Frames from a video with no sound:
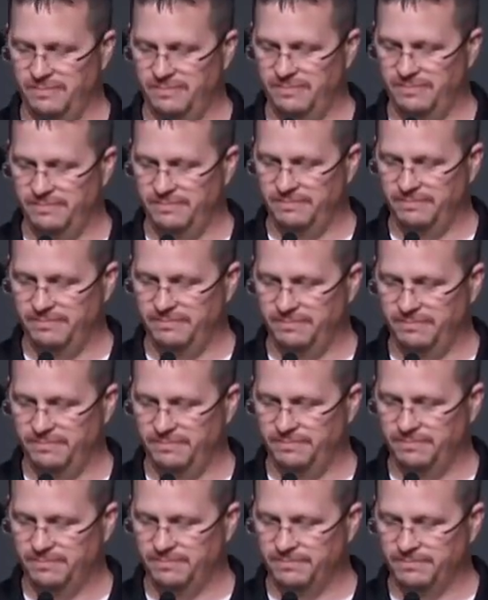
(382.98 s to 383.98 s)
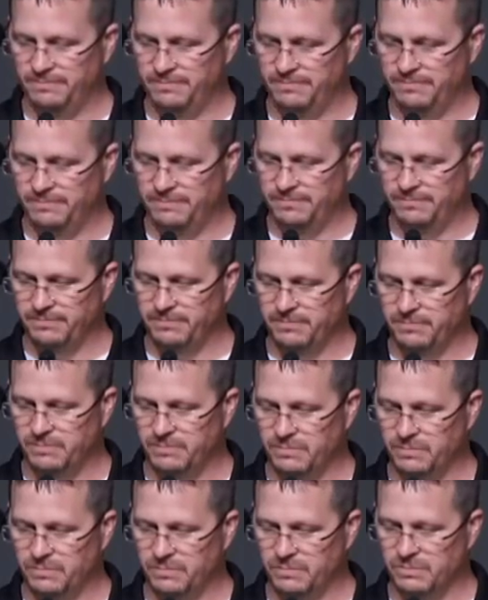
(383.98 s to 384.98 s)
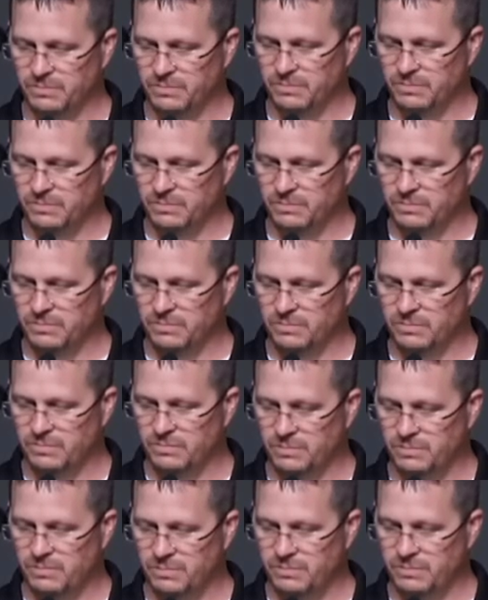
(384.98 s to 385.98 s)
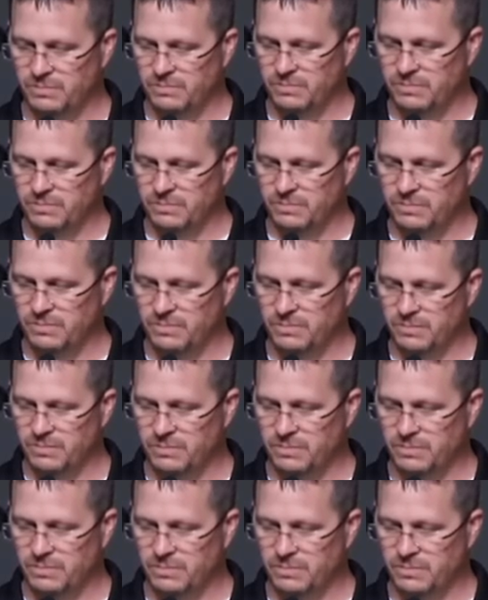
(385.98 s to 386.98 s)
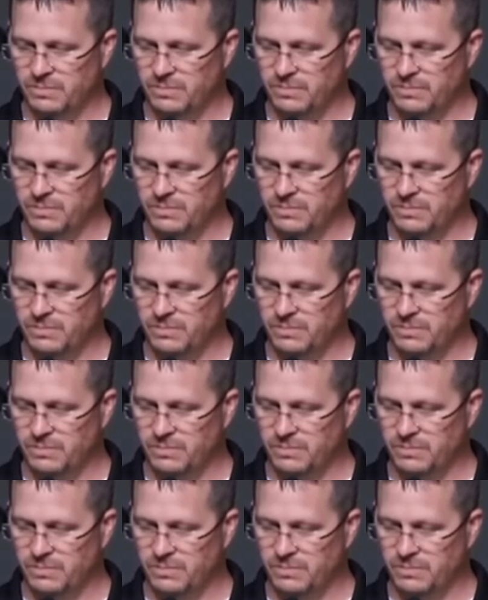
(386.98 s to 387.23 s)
(no one is talking)